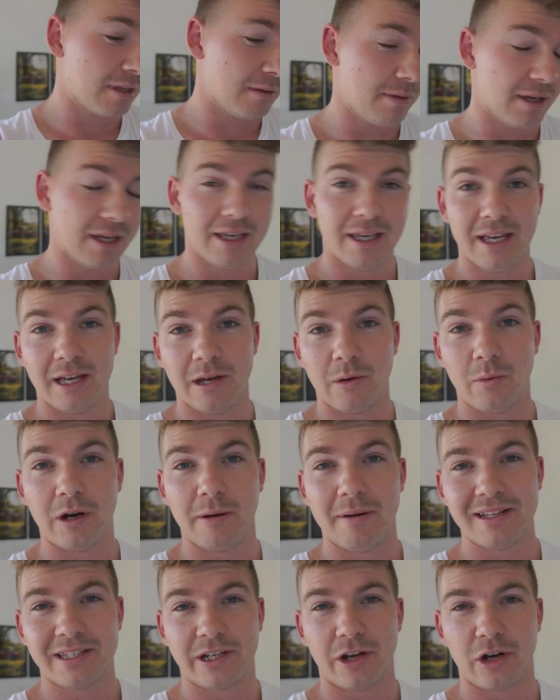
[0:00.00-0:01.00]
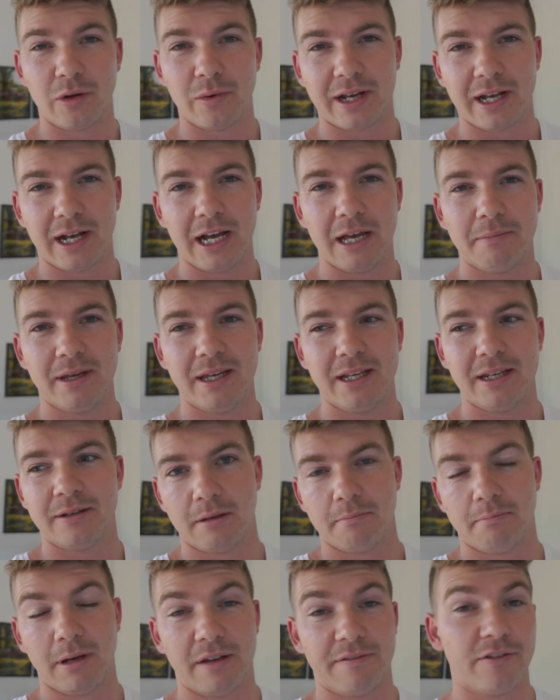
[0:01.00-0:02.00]
But yeah, we're about to go to a car meet,
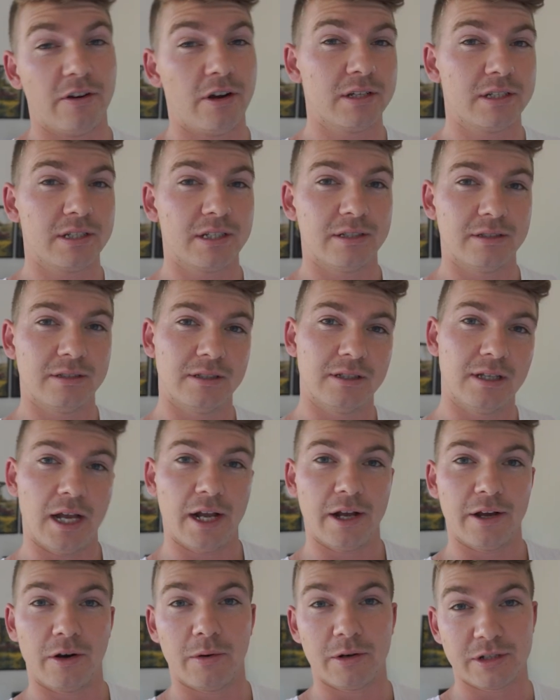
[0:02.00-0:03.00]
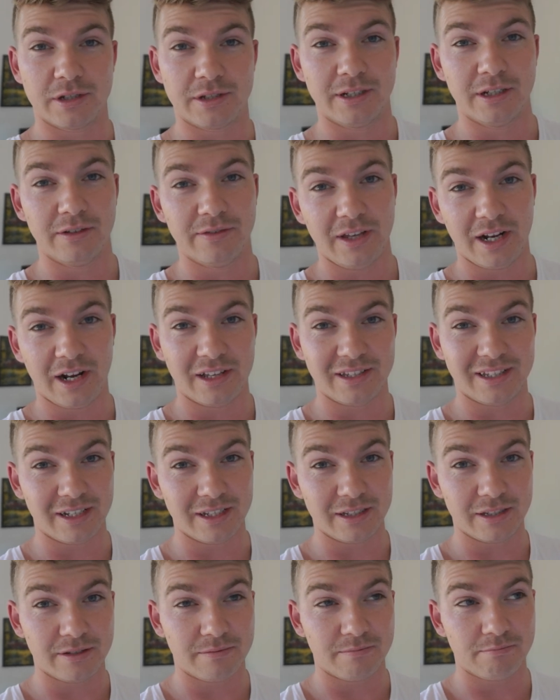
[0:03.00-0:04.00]
but first I gotta wash the Silvia because it
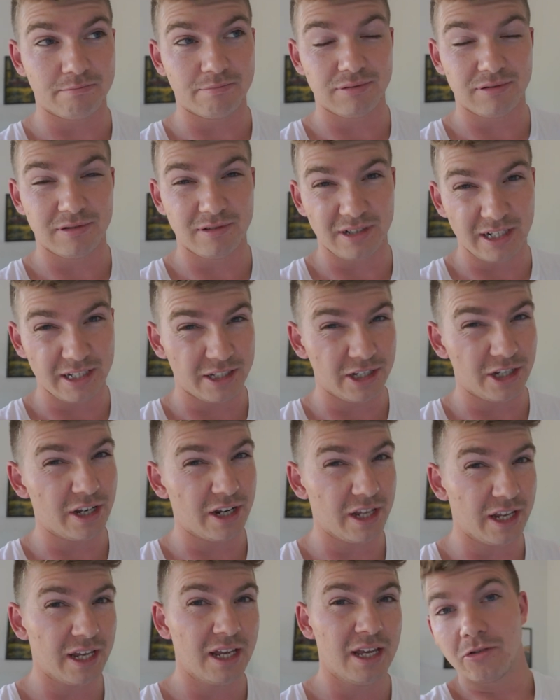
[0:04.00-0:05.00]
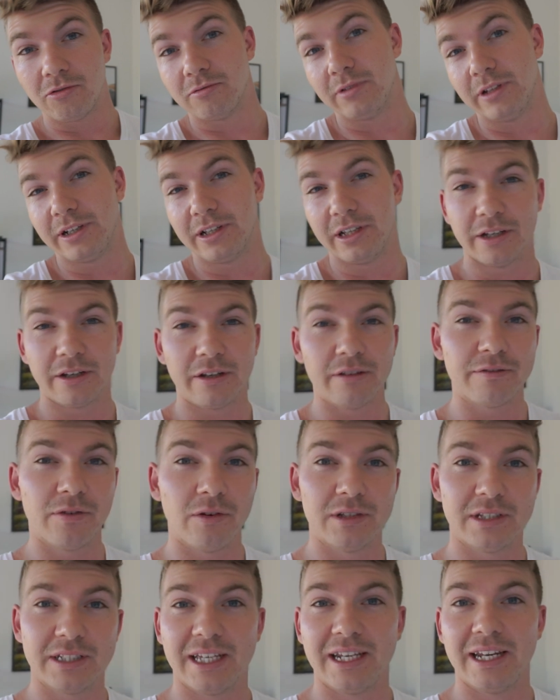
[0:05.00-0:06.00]
is pretty dirty. Really looking
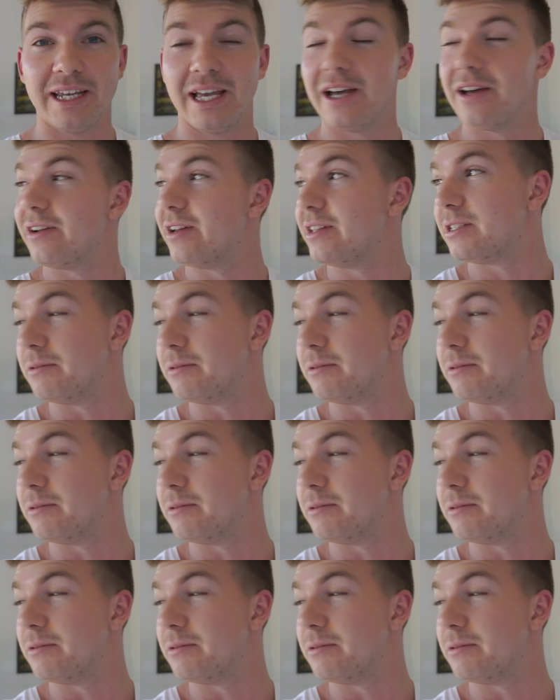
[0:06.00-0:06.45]
forward to getting out.